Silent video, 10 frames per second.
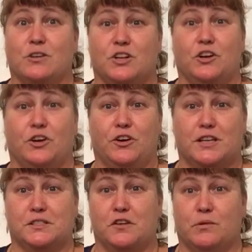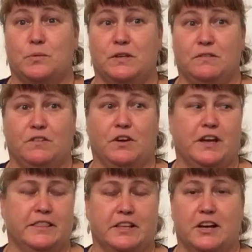starting to cross over between Vera
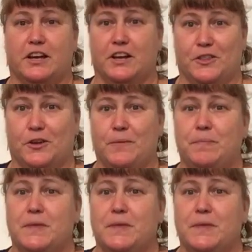and Lug and other.